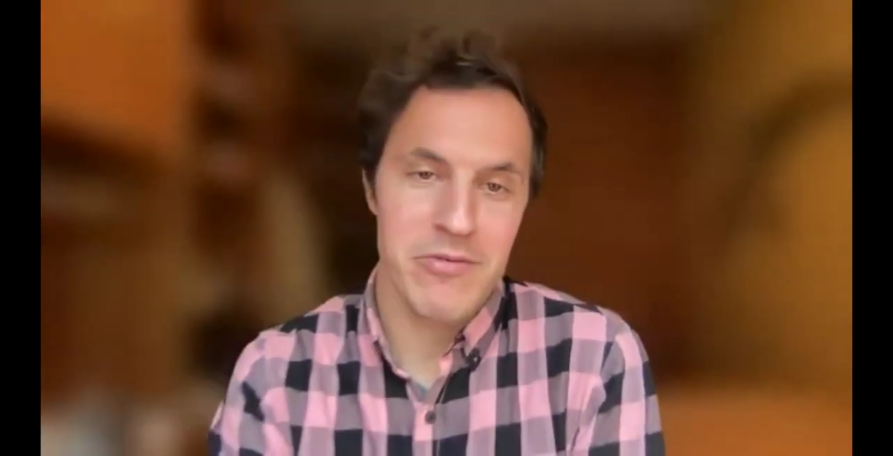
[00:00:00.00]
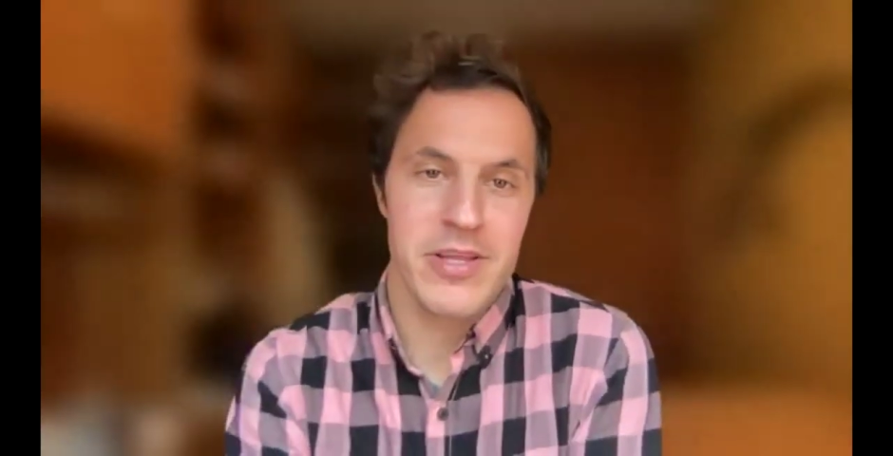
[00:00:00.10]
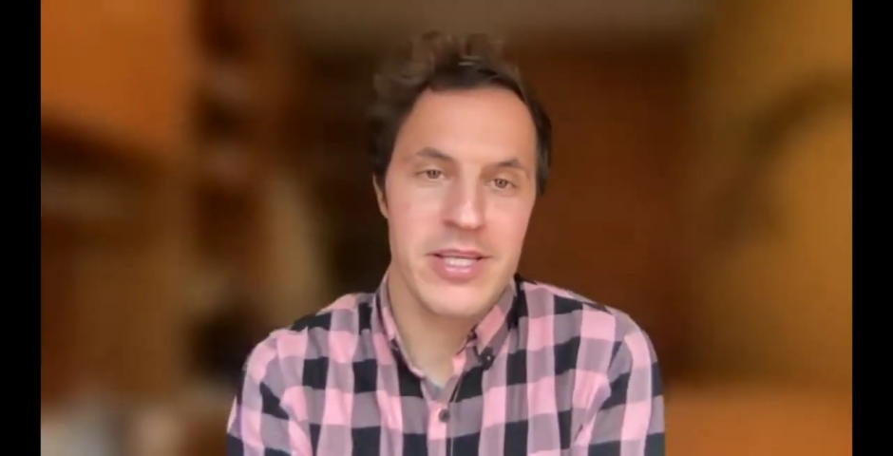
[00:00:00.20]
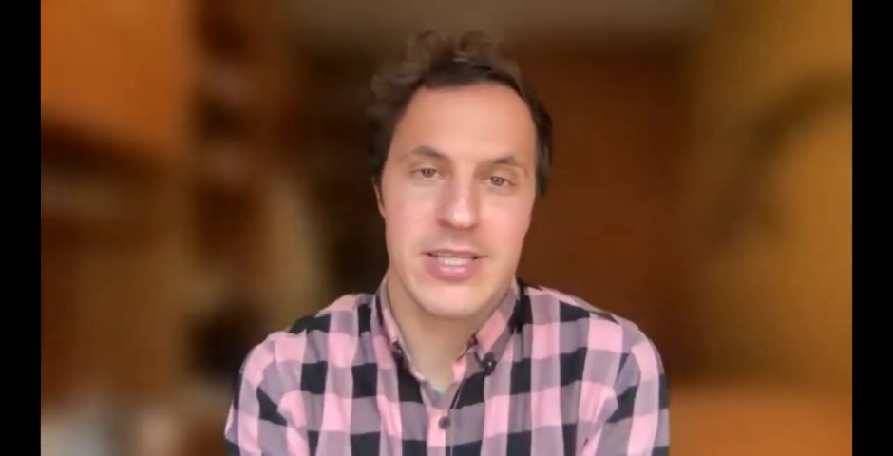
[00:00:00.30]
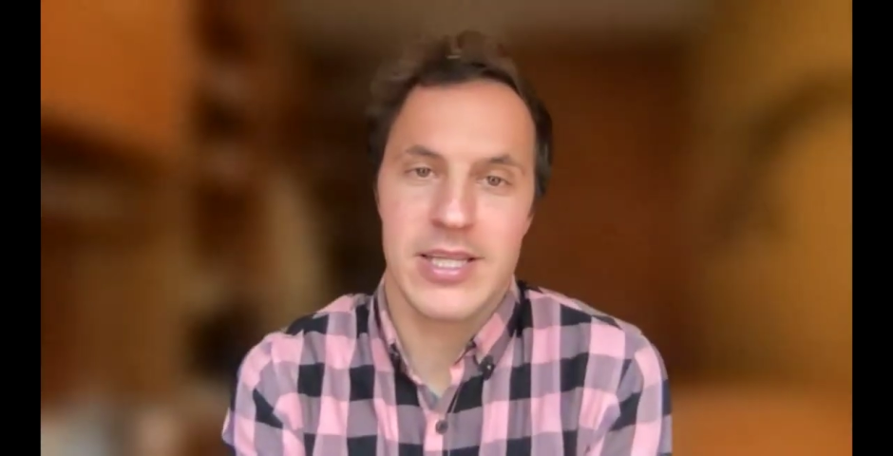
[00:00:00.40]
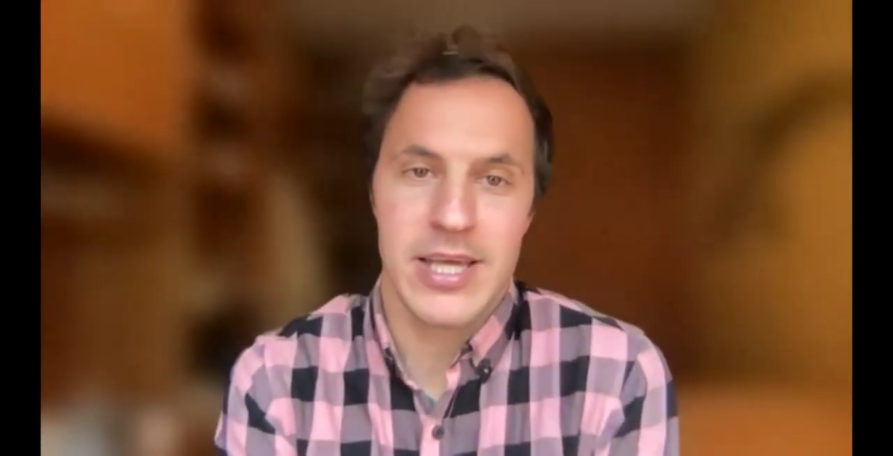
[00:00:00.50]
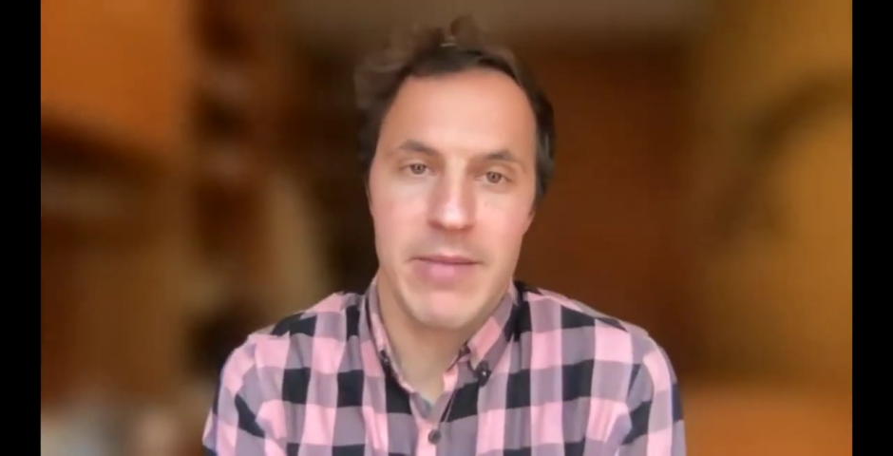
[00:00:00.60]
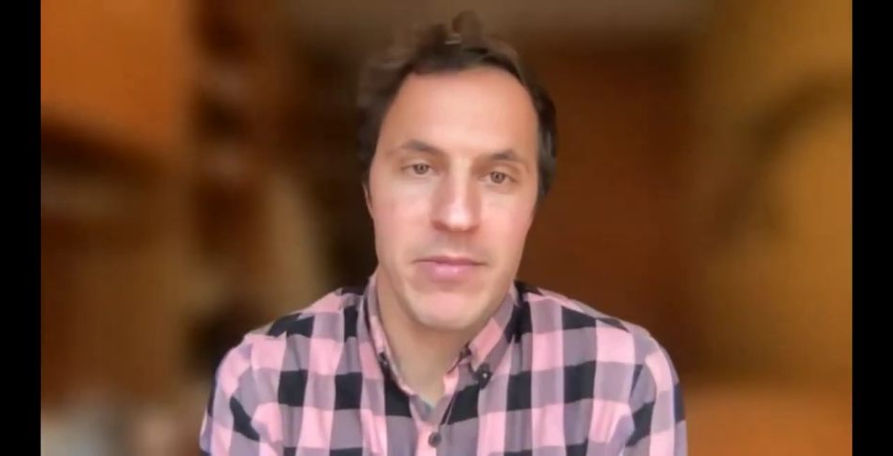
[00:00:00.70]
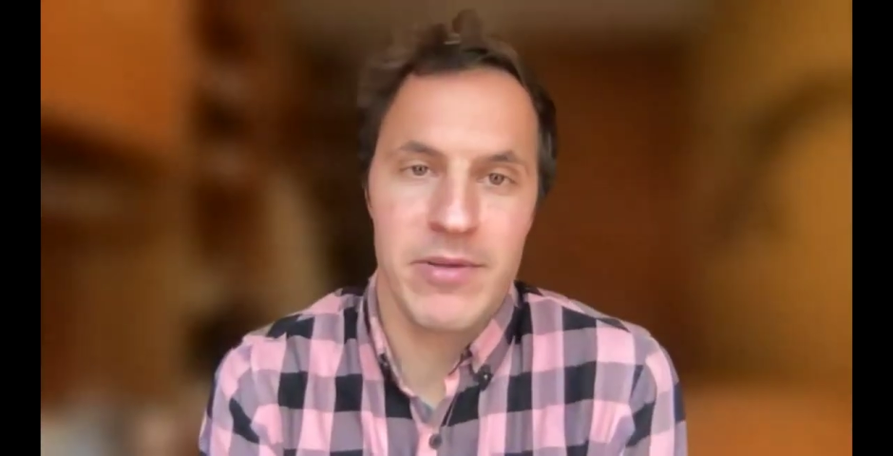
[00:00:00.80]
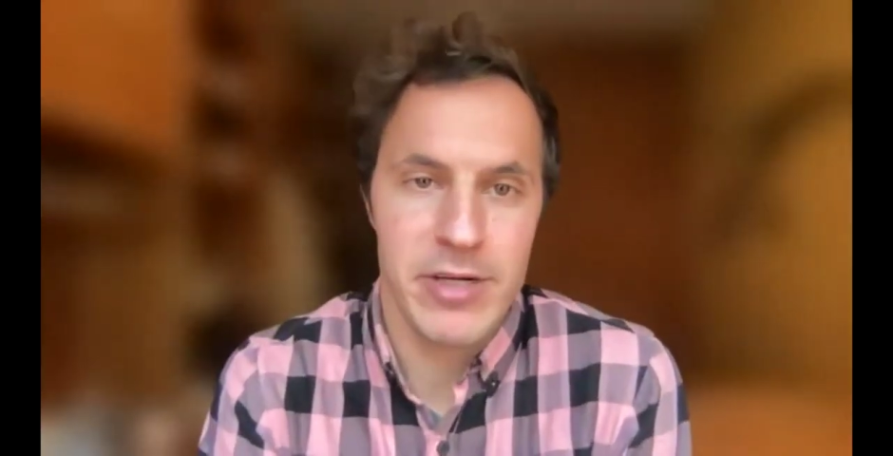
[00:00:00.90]
of the things that
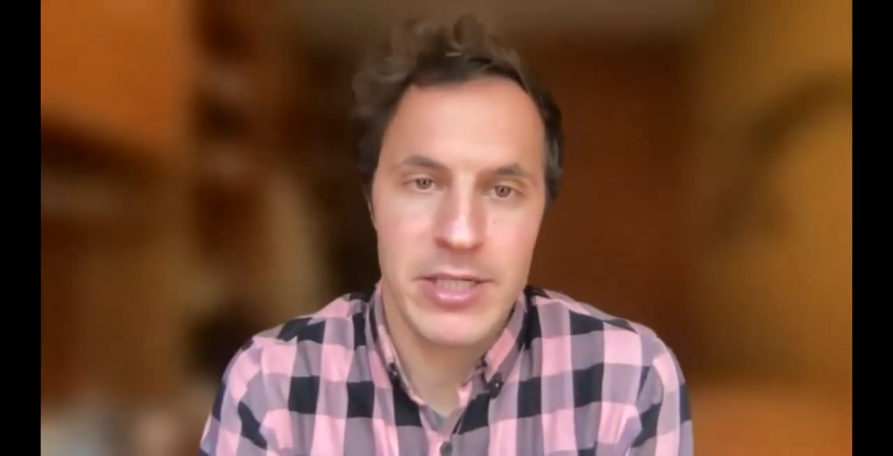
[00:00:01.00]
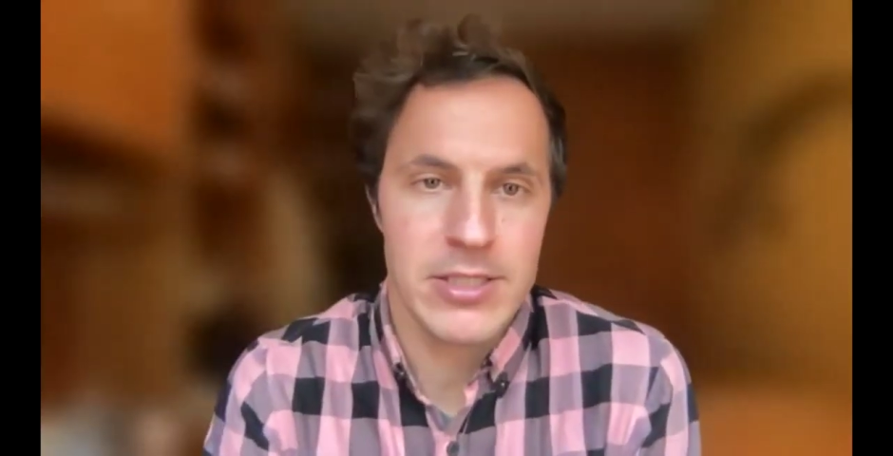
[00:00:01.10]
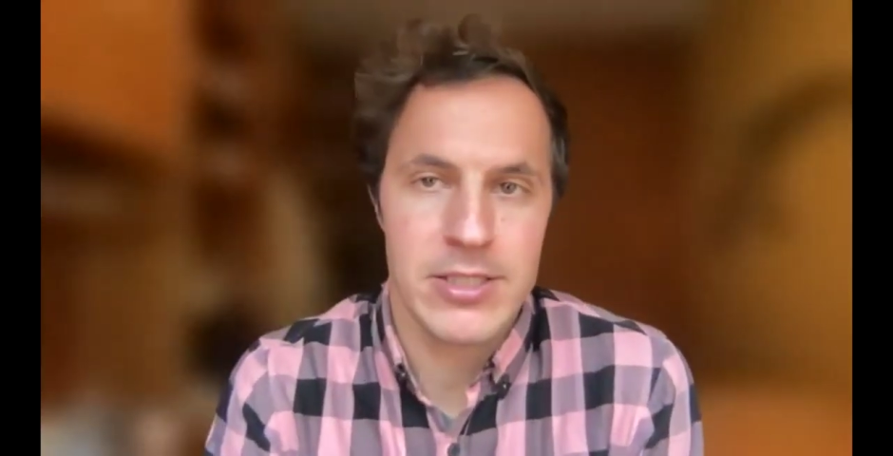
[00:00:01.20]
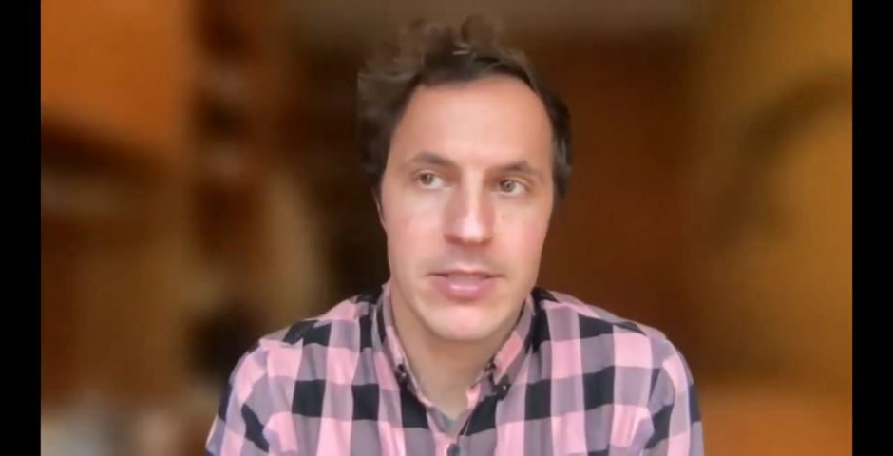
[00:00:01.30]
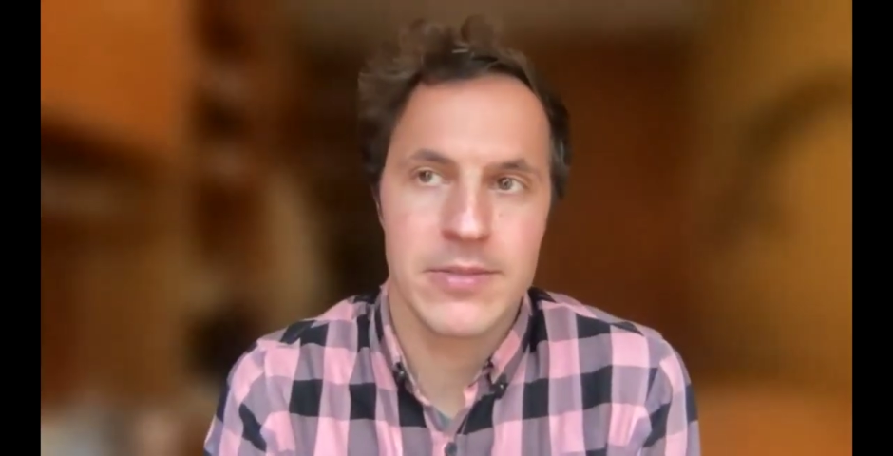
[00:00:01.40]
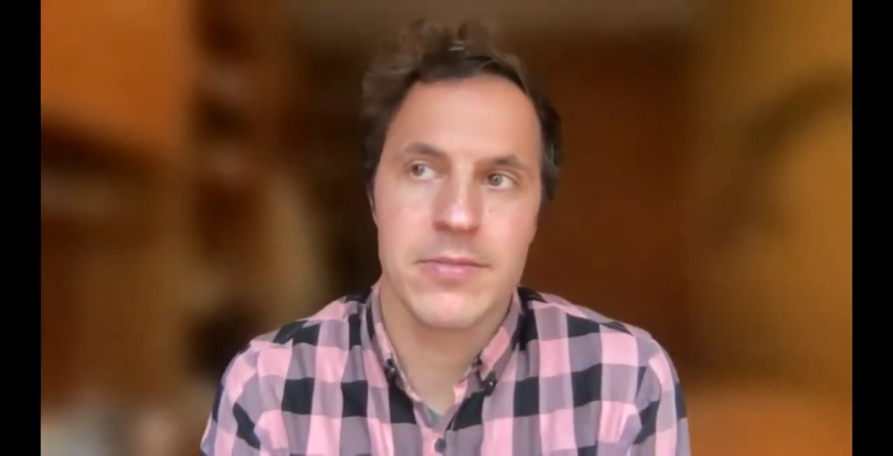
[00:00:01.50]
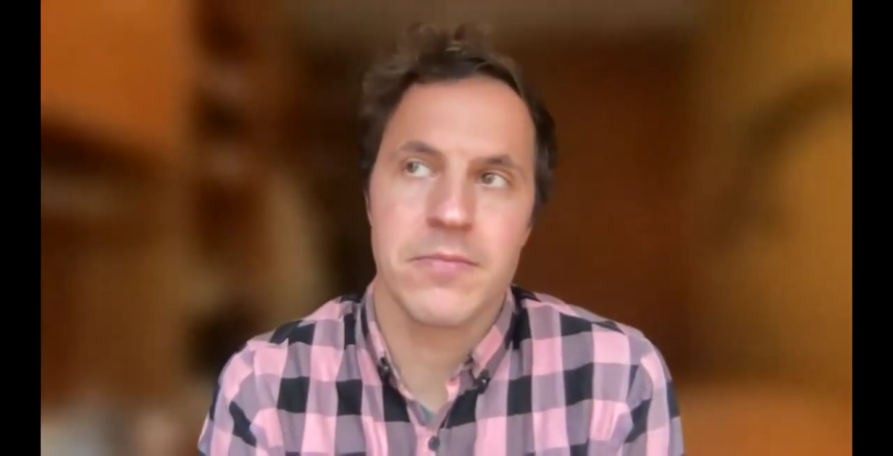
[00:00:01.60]
came the first,